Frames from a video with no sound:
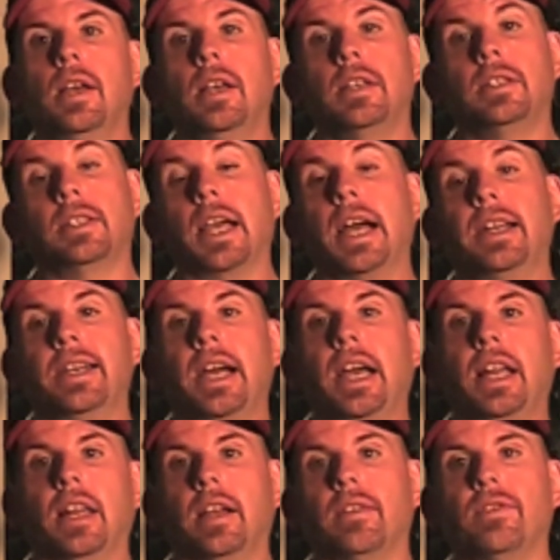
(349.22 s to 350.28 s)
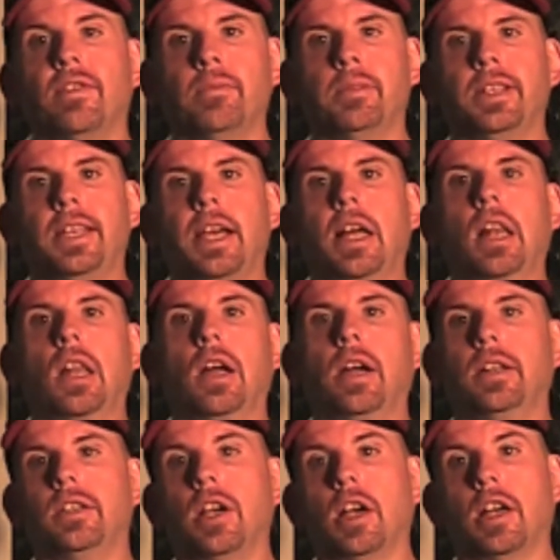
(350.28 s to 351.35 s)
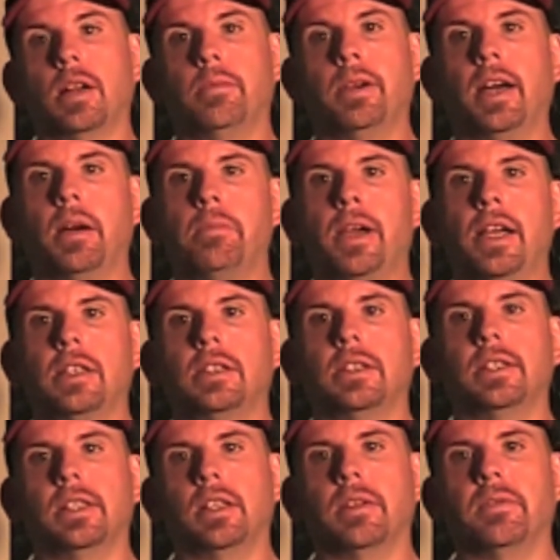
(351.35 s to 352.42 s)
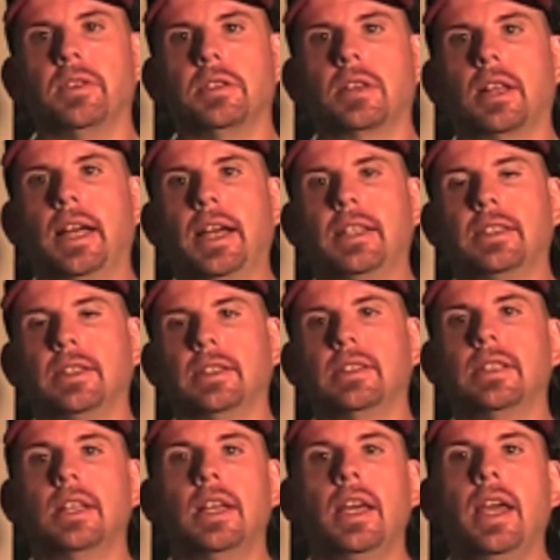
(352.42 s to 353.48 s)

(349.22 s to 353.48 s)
Scott Nylick from Mattel on talking about Masters of the Universe Classics.